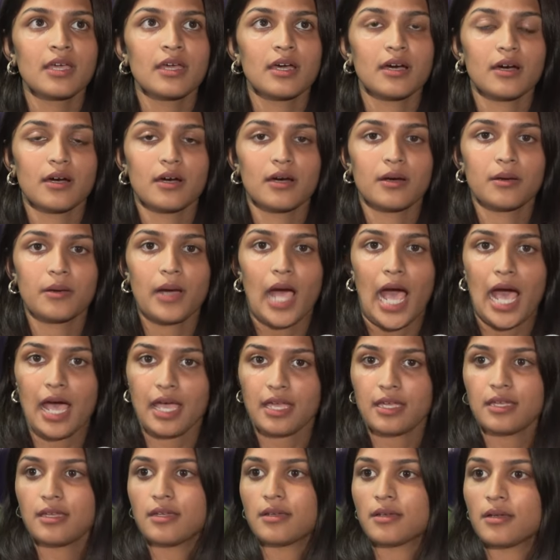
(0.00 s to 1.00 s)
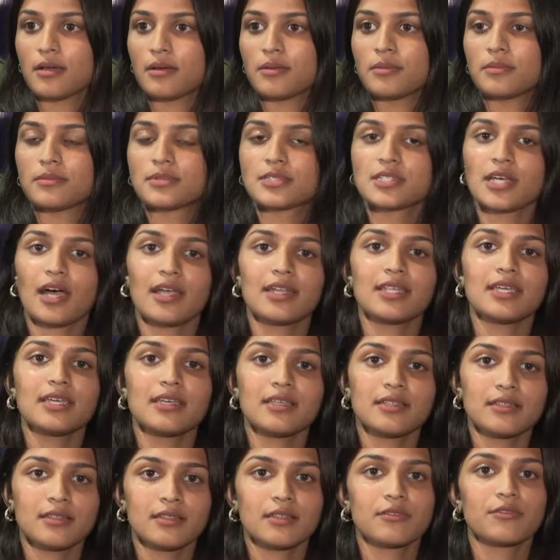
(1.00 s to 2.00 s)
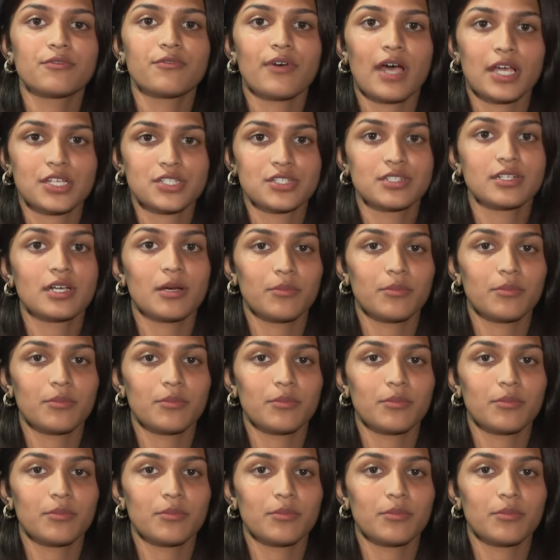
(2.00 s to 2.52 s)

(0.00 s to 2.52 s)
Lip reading: I study in fashion